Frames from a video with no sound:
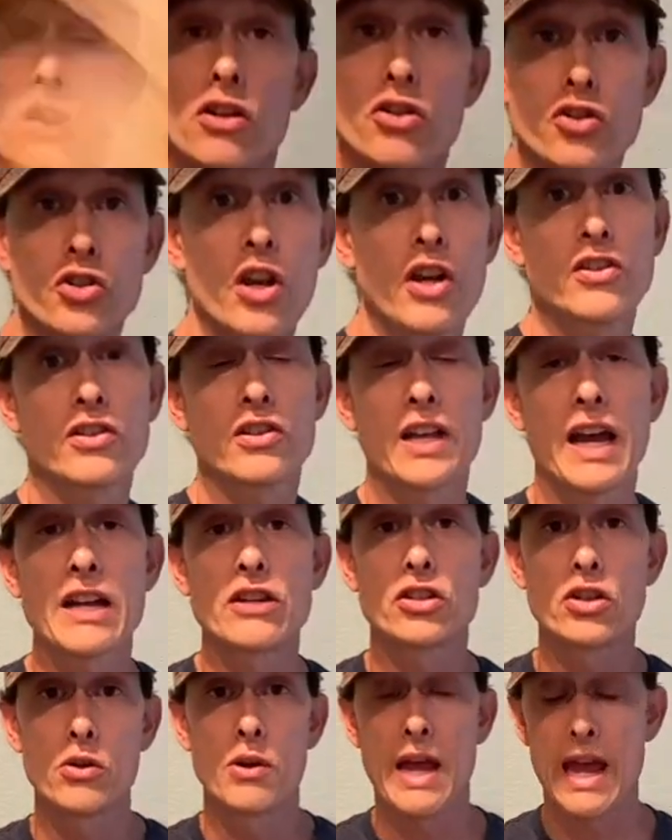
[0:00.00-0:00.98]
Just
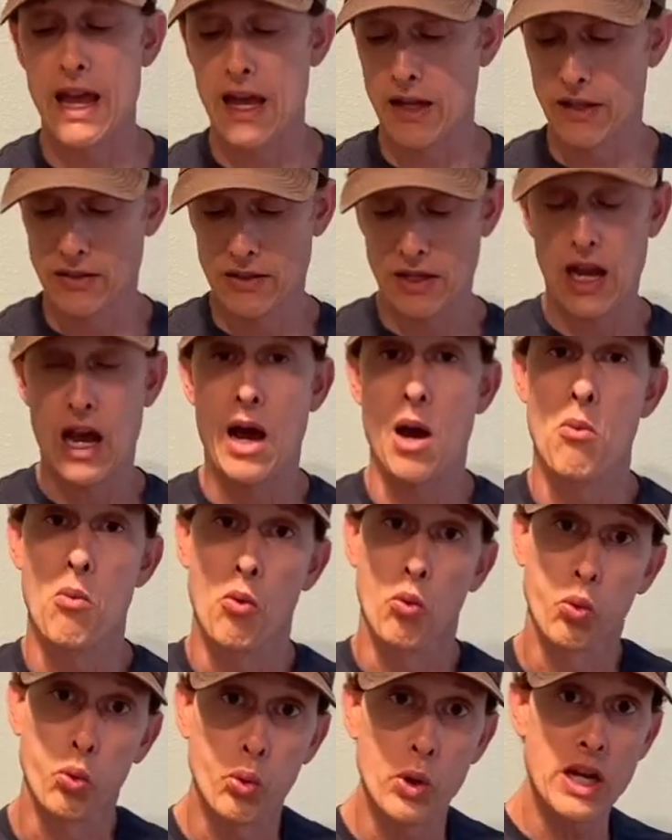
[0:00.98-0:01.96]
like 2 hands,
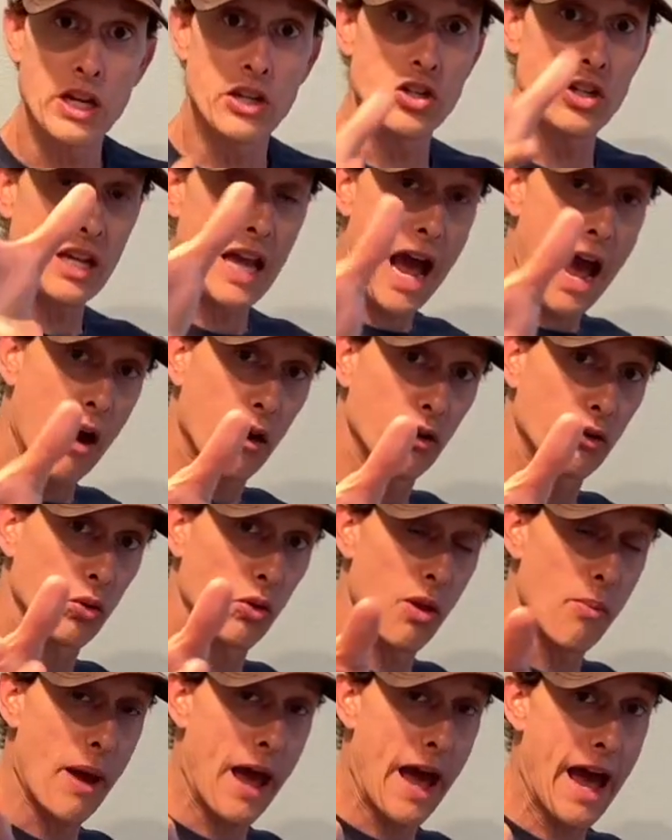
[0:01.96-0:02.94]
I'm reaching out for
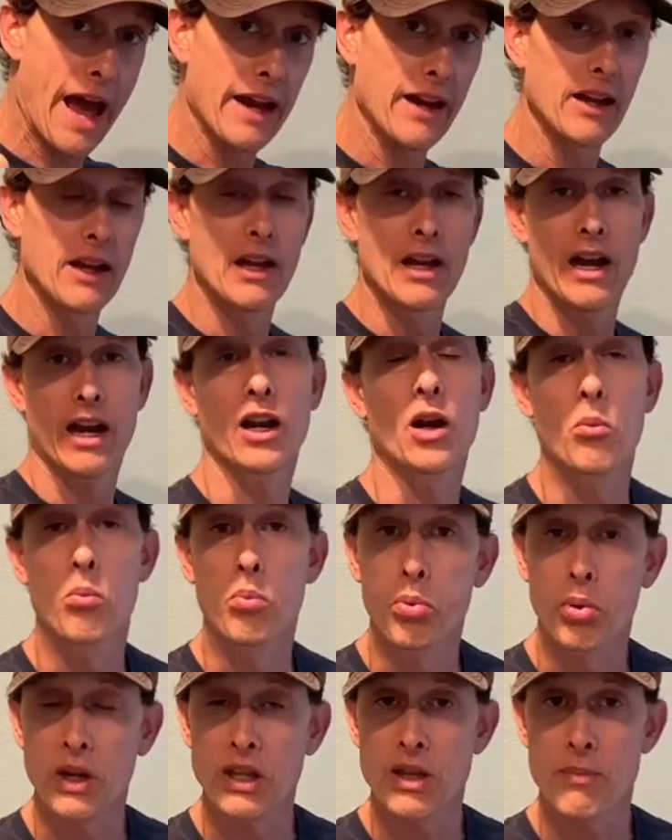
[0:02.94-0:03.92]
the bag. I'm gonna
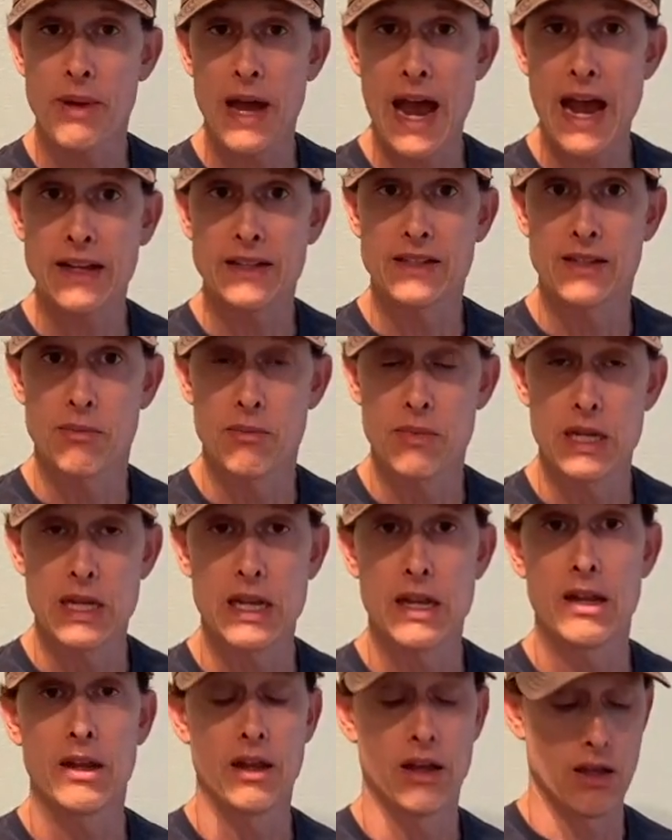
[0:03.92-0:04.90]
bring the bag to
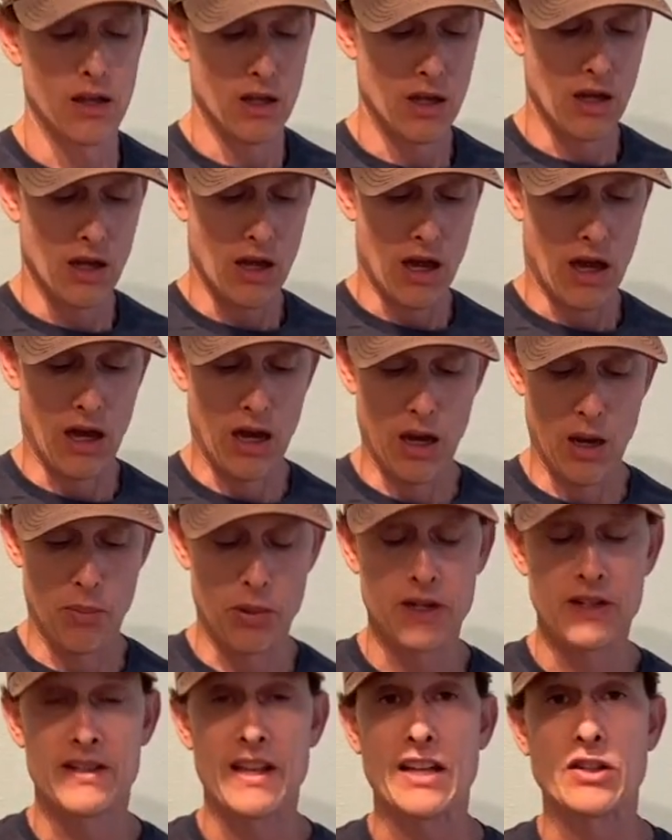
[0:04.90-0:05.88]
me
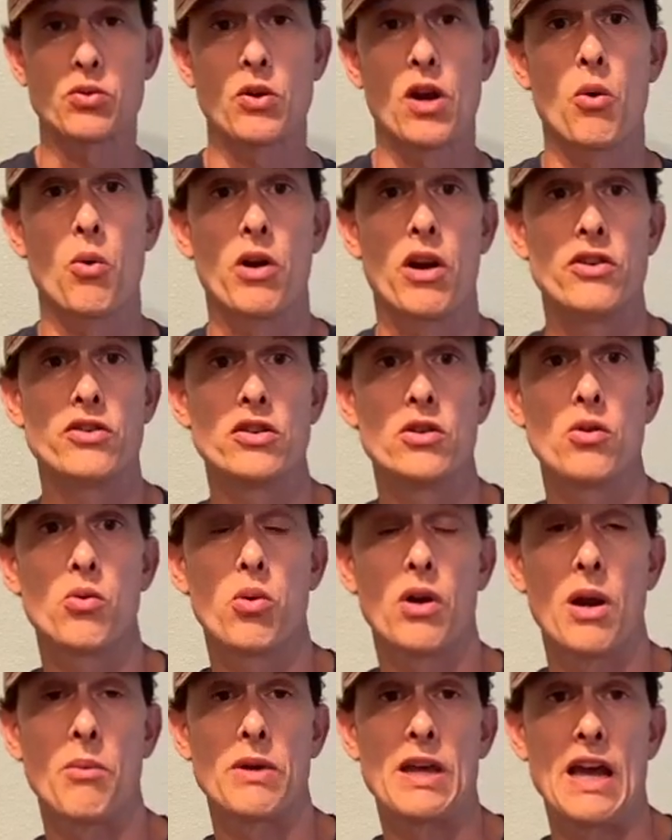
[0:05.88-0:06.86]
because that's what I wanna do
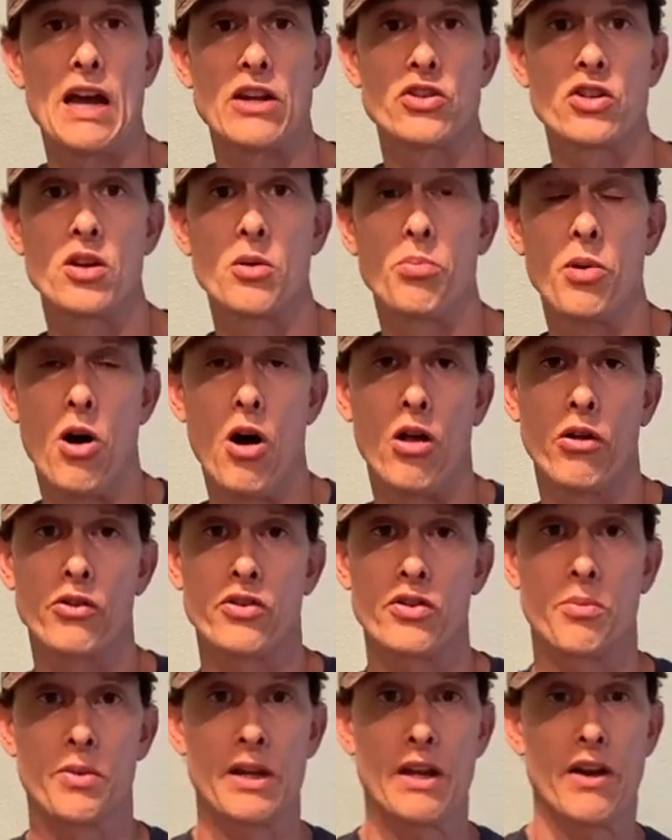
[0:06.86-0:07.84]
when I'm catching a ball or
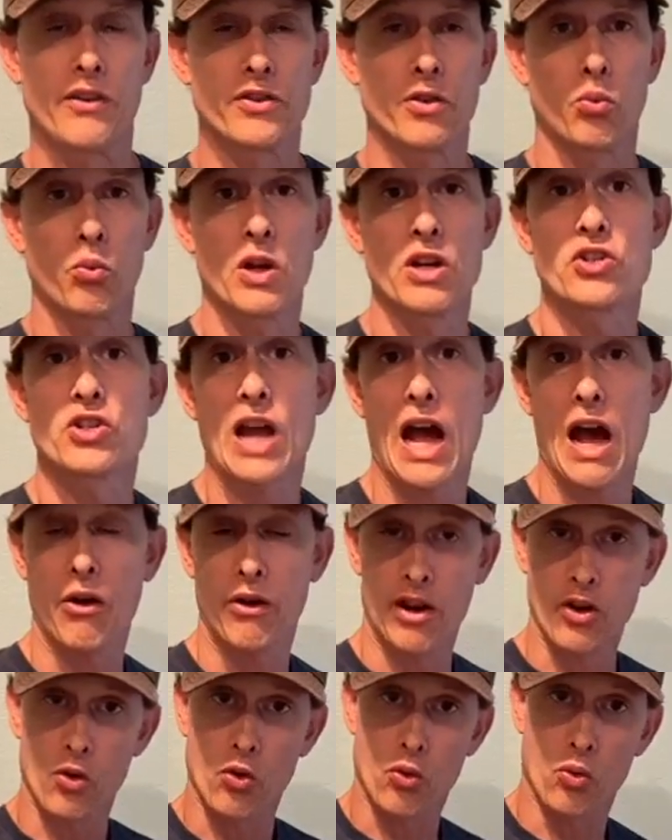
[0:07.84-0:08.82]
something else. So reach out
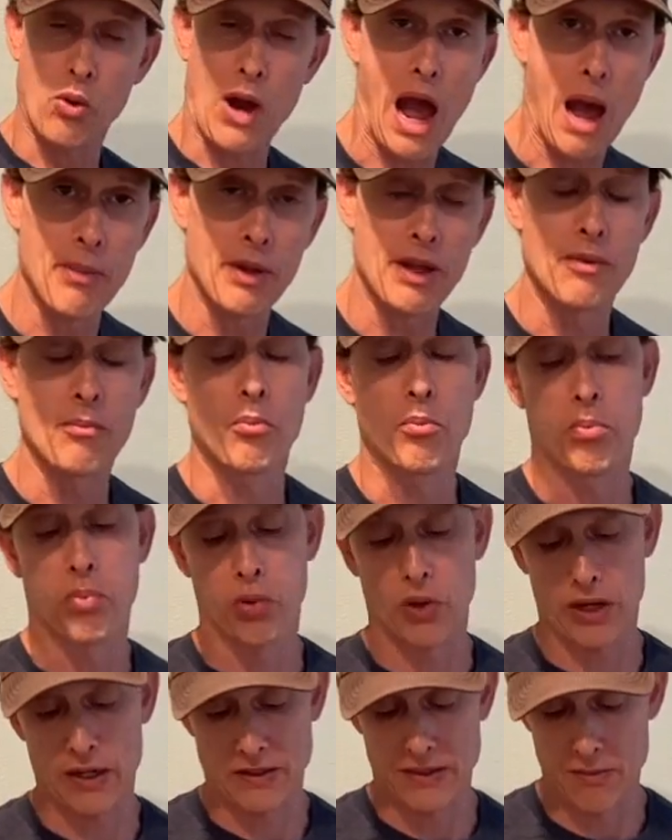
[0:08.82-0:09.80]
and grab it and
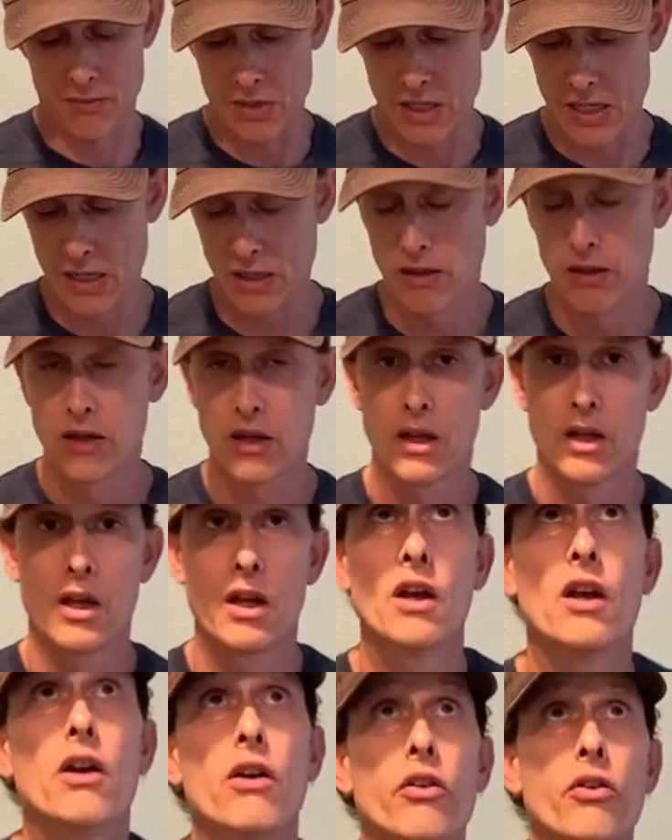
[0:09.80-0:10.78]
bring it to me.
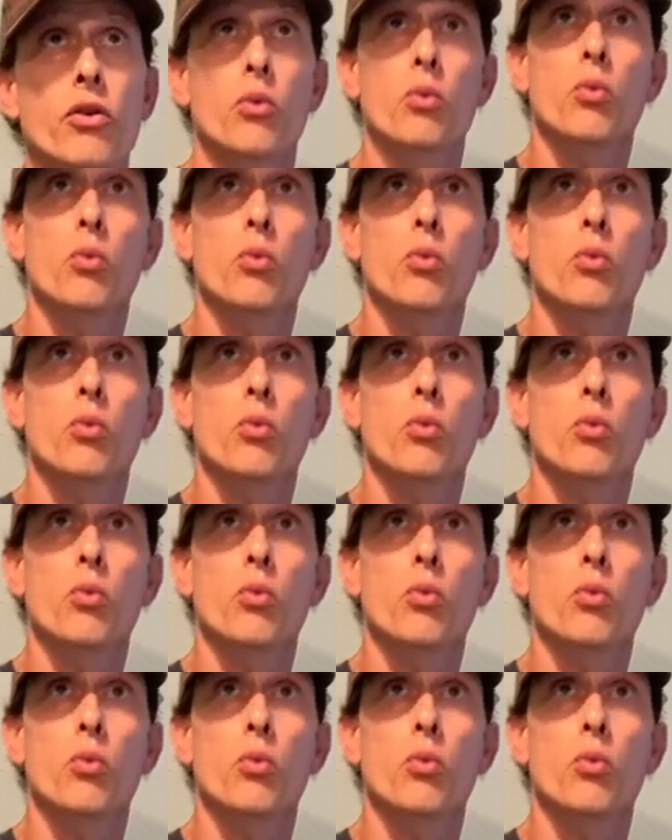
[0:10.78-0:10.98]
So